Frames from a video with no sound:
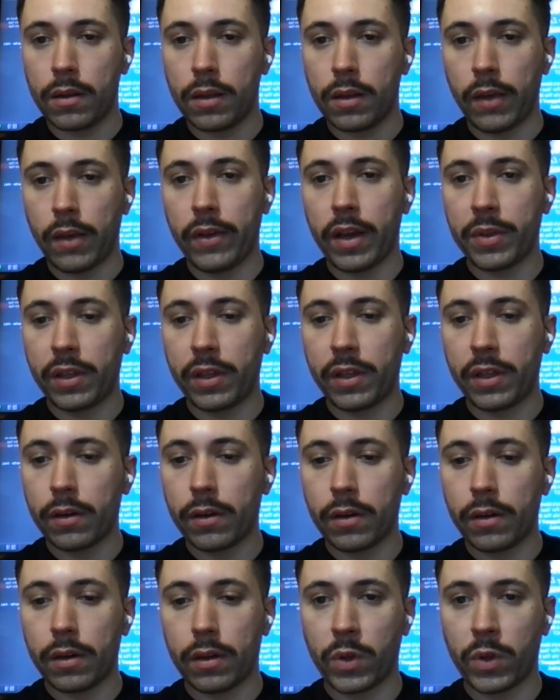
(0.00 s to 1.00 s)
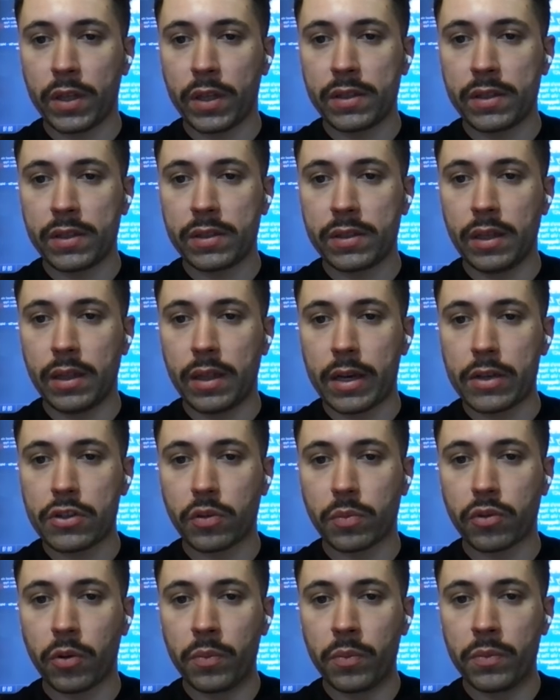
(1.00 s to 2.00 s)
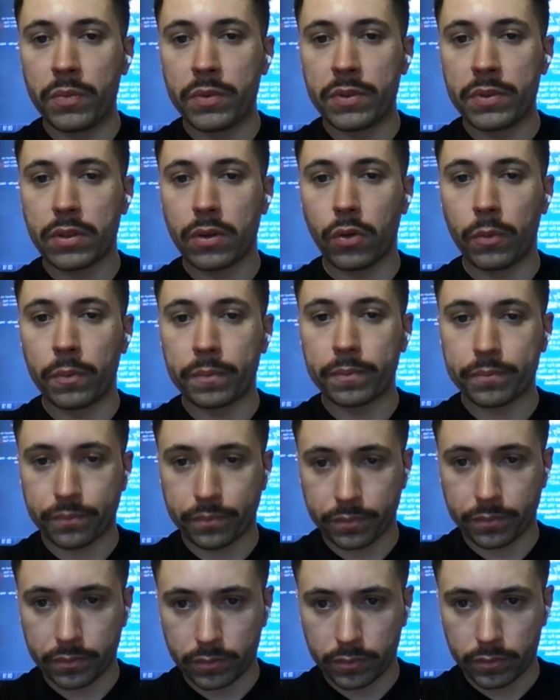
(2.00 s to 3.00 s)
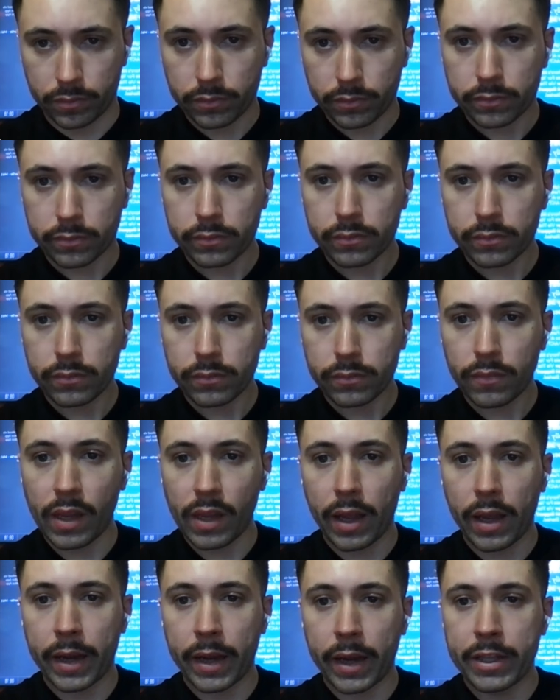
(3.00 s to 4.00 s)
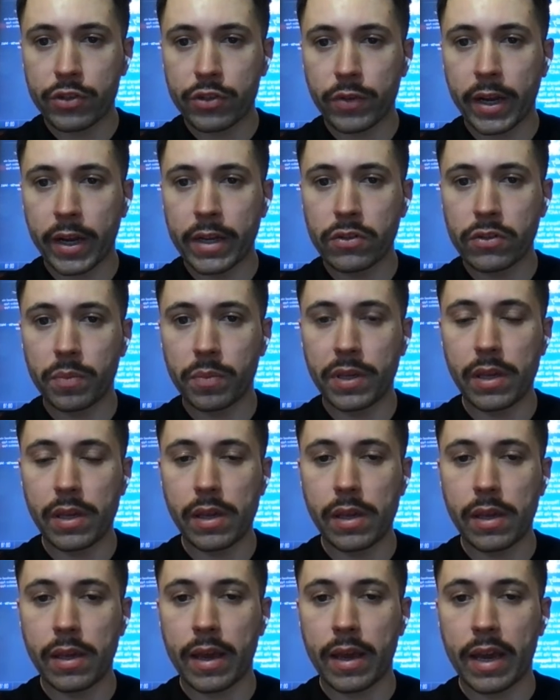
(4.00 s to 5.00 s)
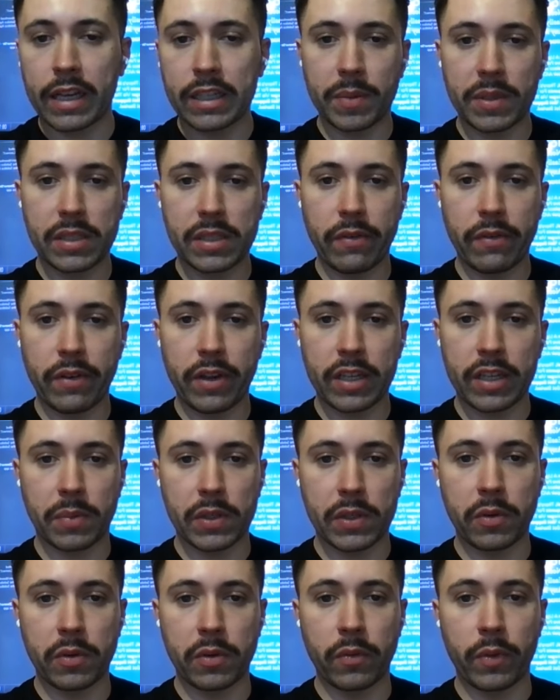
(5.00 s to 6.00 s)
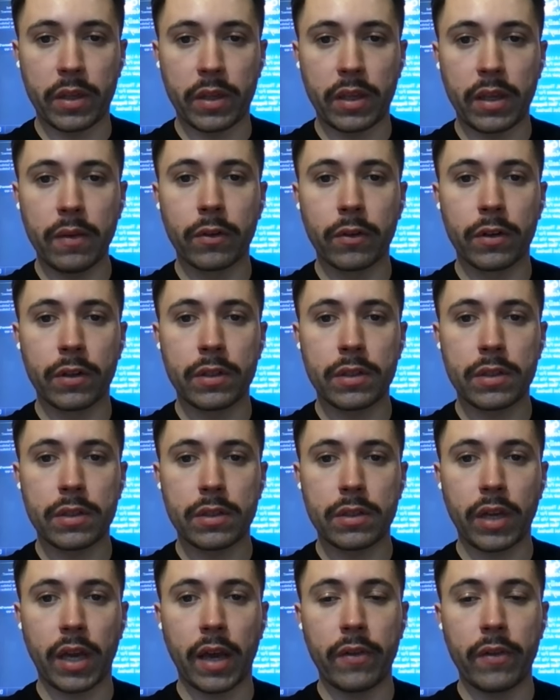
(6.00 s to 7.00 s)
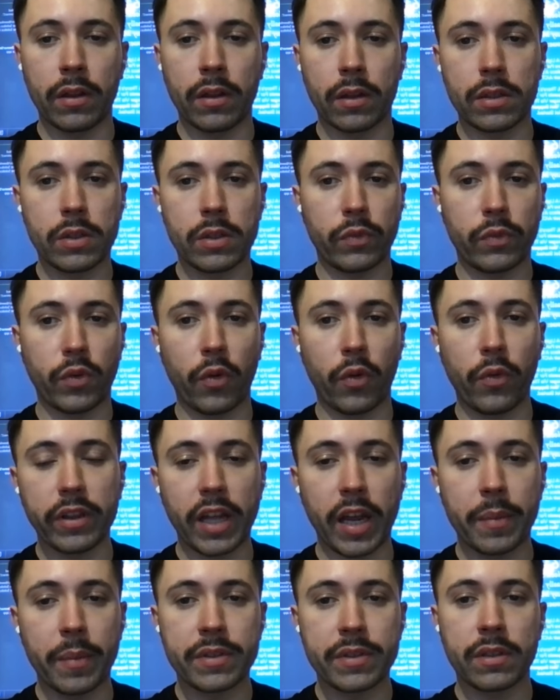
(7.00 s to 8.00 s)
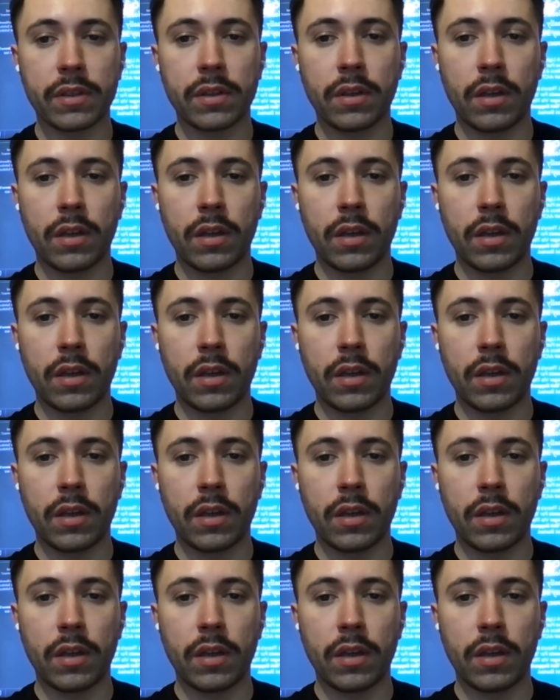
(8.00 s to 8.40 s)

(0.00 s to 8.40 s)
If you come here, you can see the actual prompt. So I try to be as specific as possible with the keywords, not having lots of overlaps,